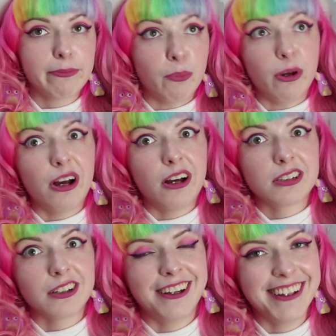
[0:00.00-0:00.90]

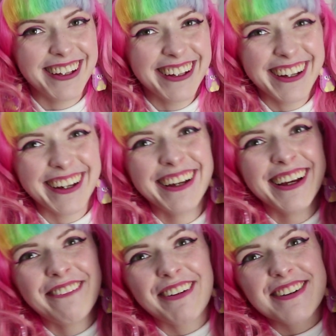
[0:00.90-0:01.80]
word,
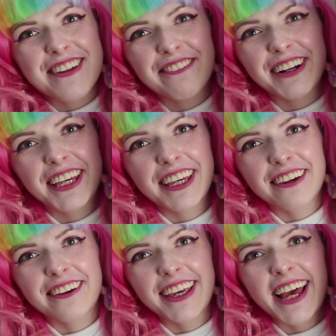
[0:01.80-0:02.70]
which is really
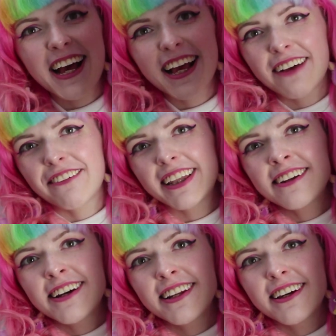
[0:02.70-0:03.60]
cute cake with
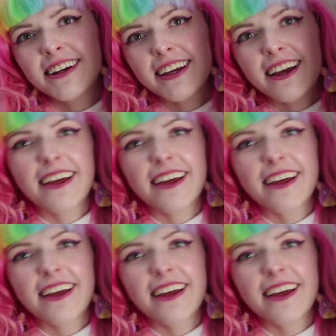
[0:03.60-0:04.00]
lilac,